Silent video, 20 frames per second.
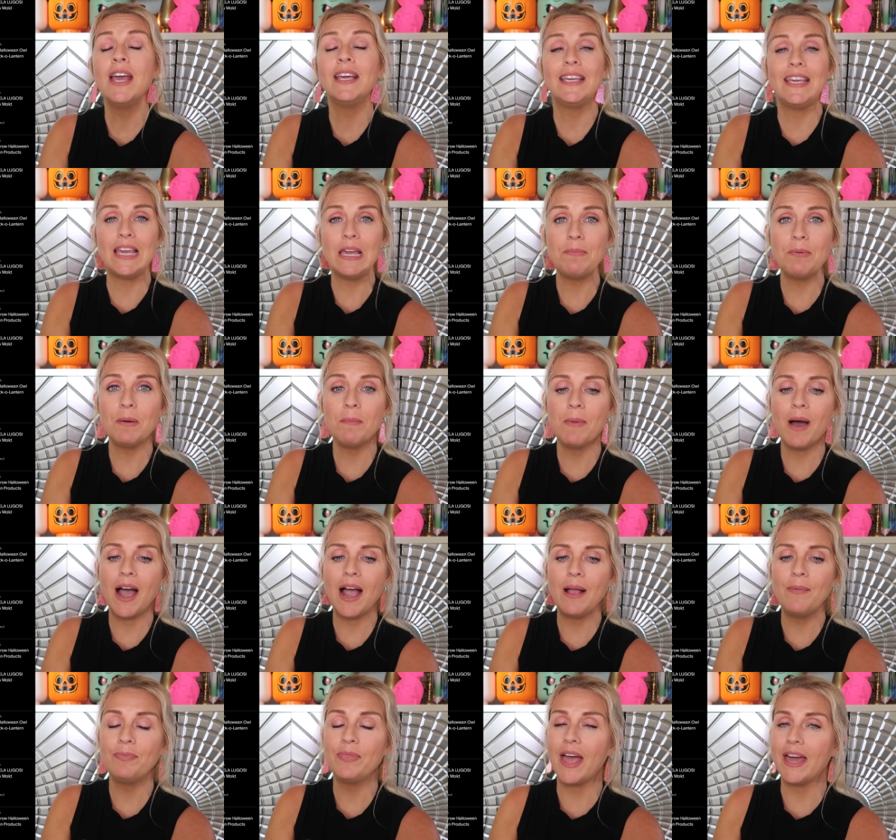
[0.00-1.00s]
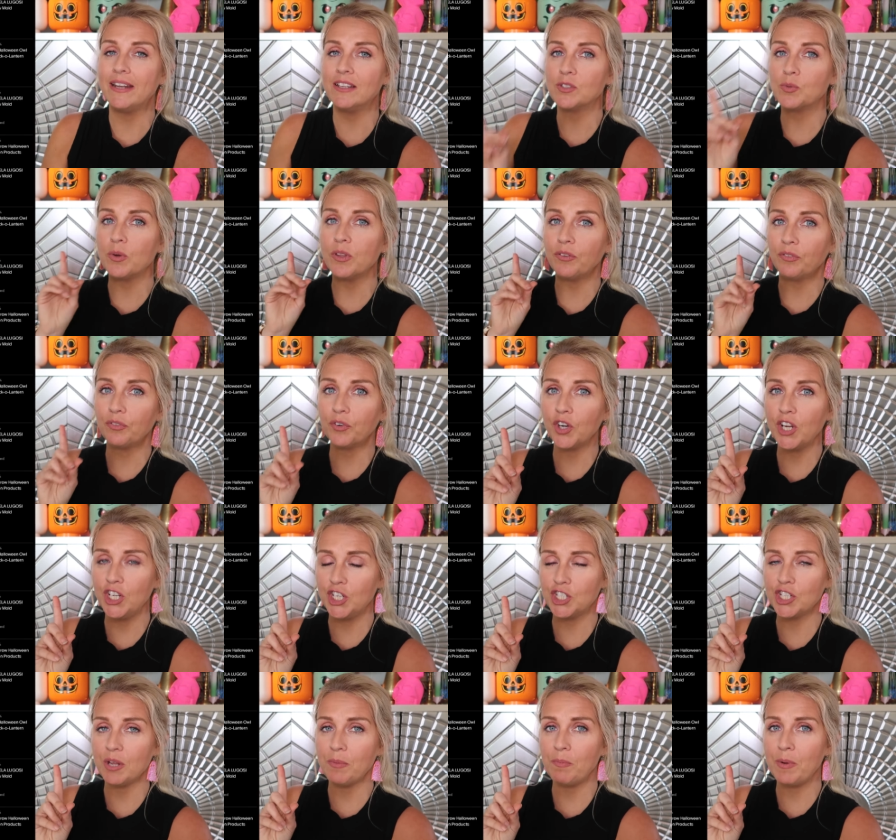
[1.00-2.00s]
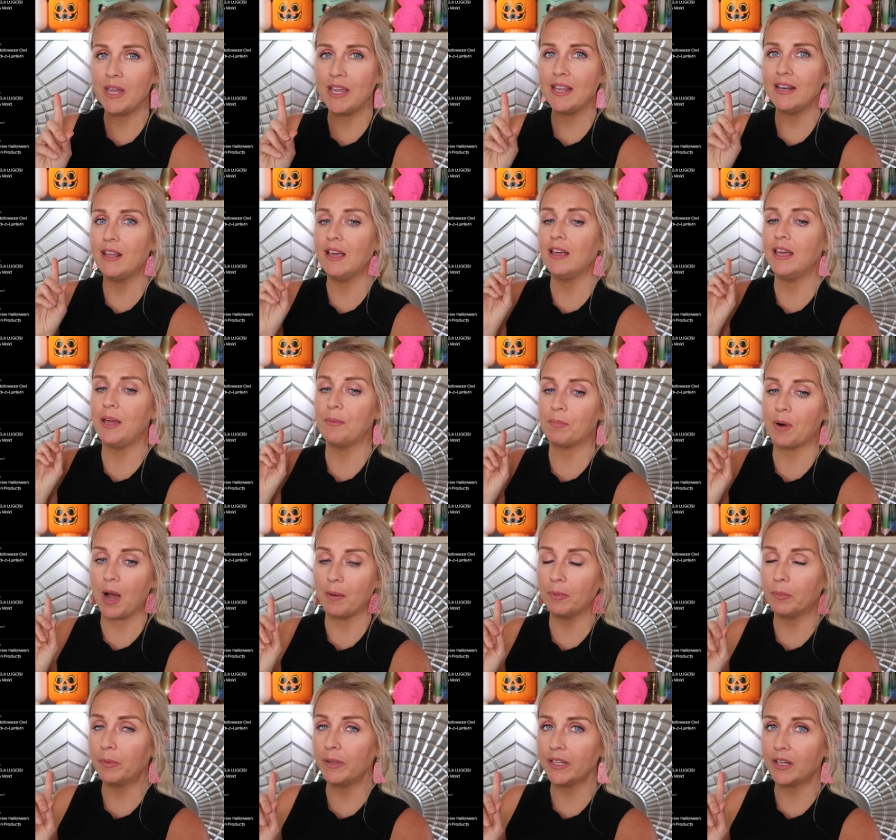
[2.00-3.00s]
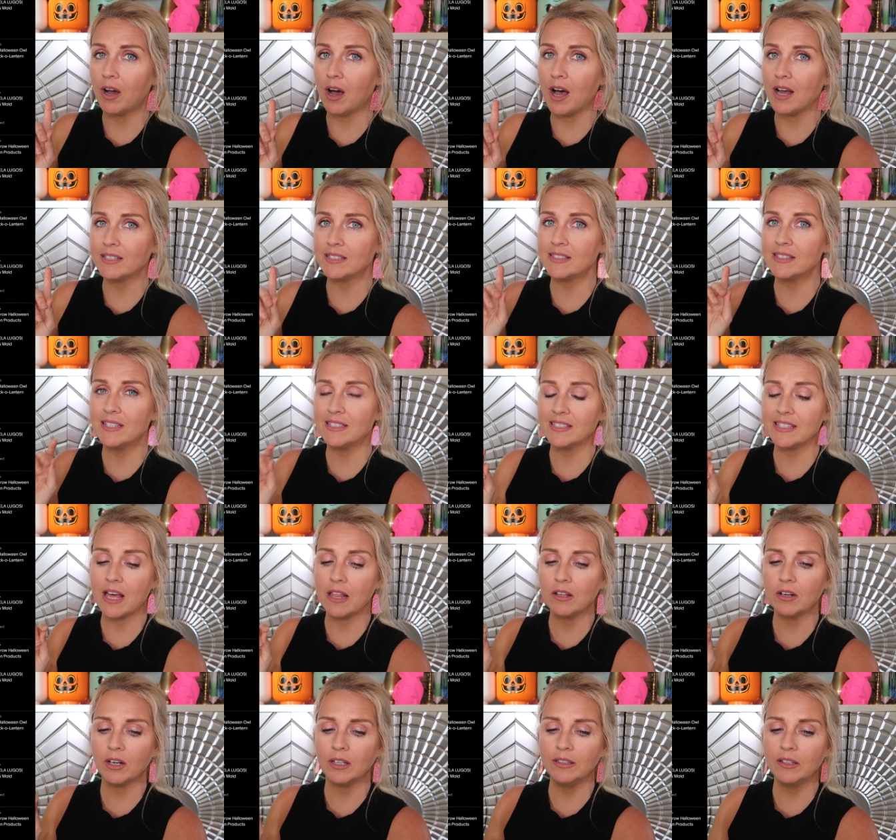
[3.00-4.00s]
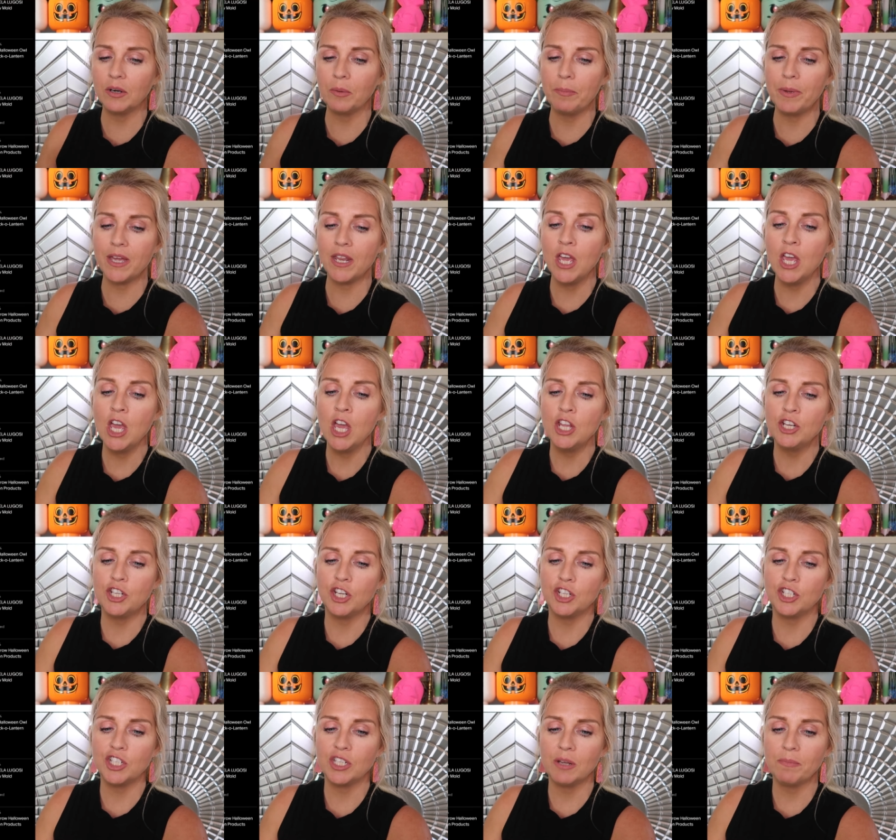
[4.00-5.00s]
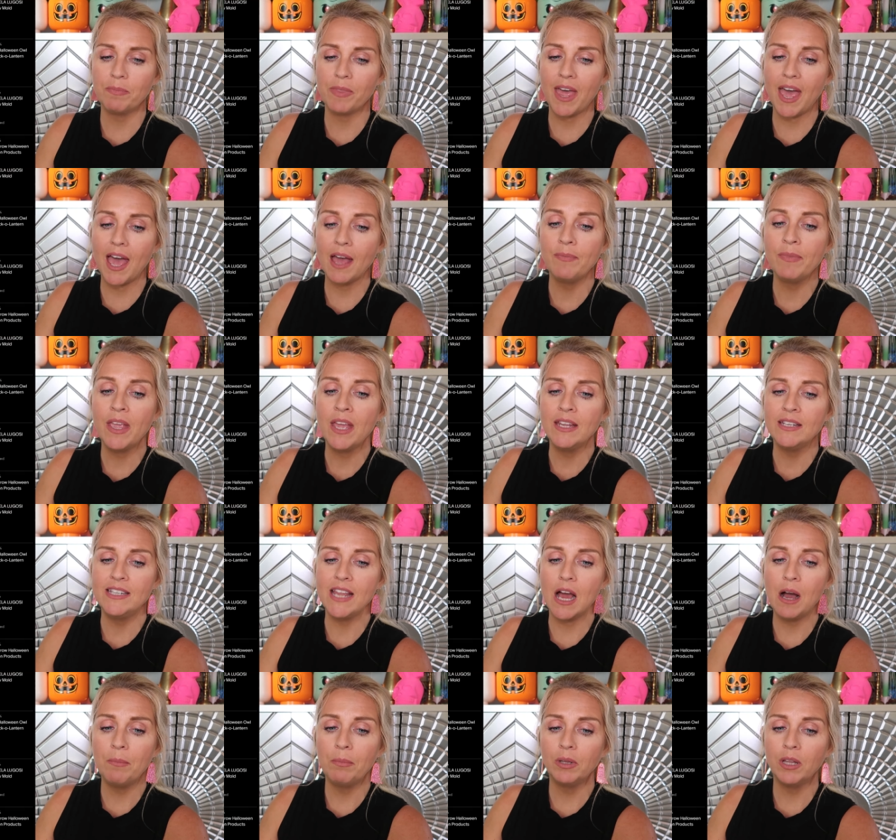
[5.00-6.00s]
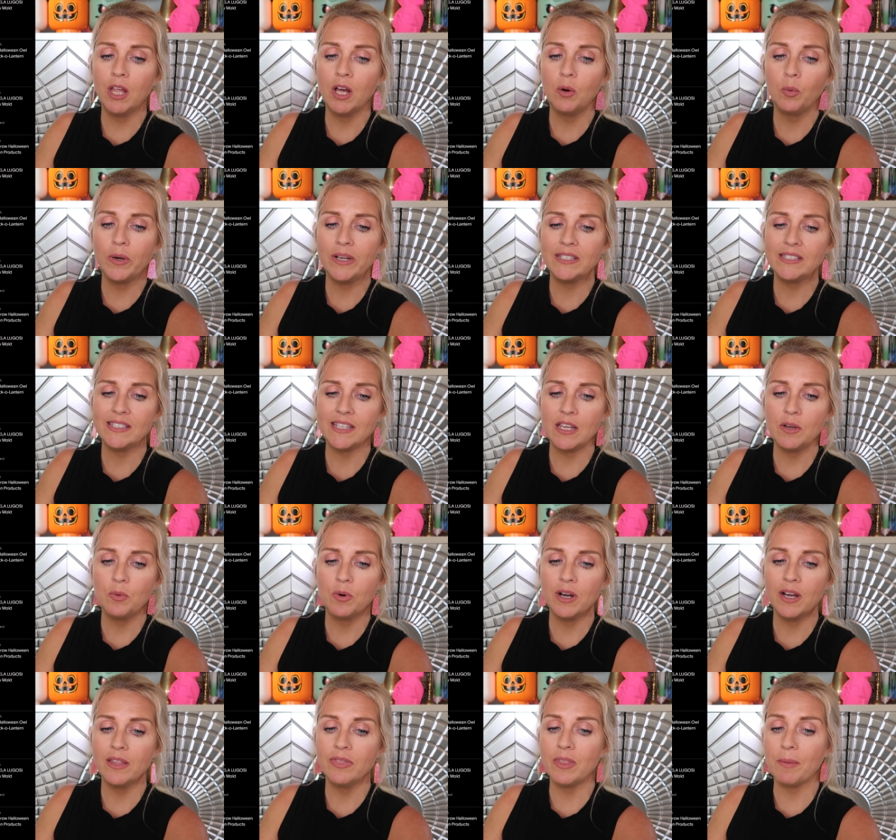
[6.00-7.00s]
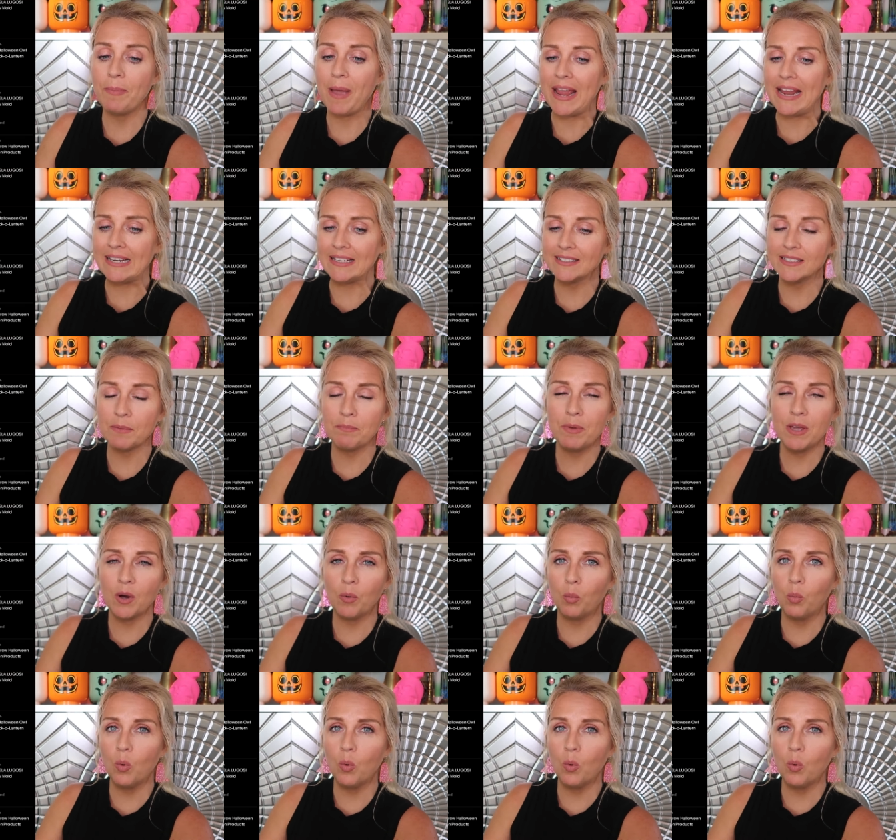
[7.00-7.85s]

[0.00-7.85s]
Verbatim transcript: Keep in mind that is with free shipping. It probably costs the seller a little bit to ship that. Down below we see one, the paint is a bit